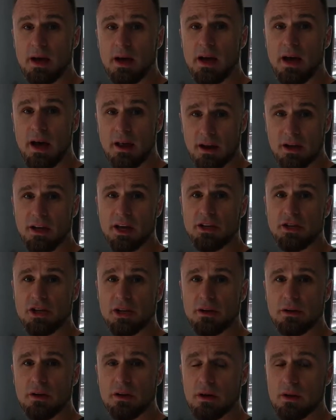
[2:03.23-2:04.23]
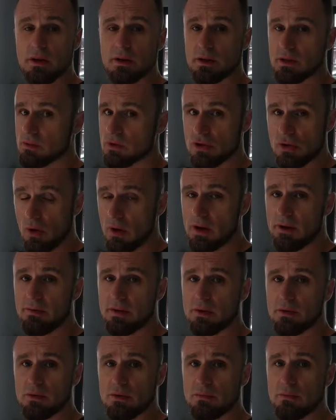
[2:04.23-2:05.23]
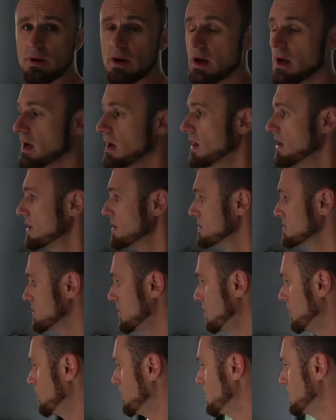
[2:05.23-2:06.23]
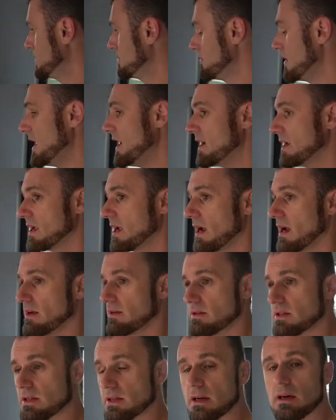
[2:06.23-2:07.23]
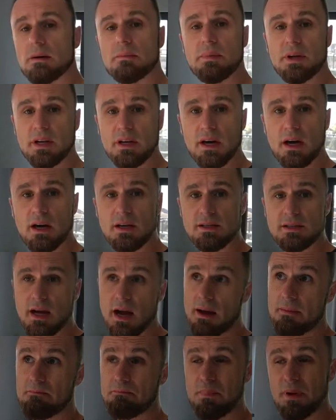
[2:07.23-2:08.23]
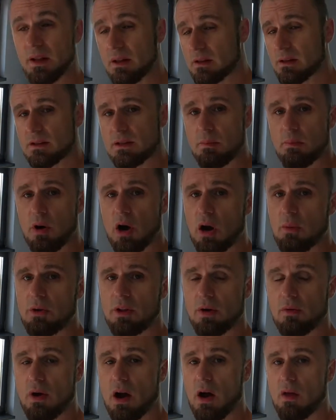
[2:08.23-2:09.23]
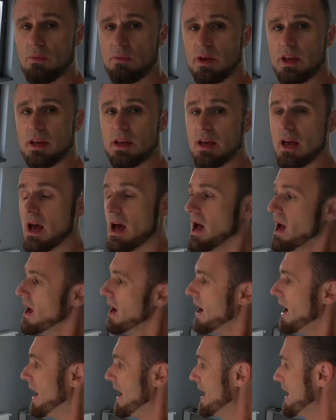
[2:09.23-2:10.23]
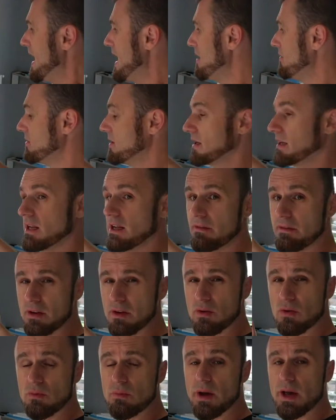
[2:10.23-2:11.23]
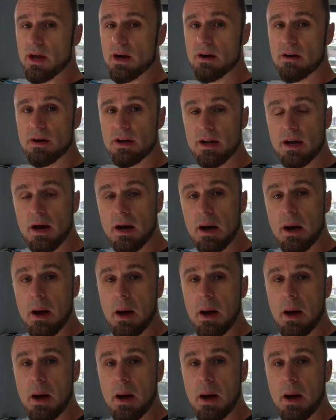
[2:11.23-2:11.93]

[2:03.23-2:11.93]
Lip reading: in a kitchen. There was no living room. So in my case, because I built this apartment around me, I have a living room area,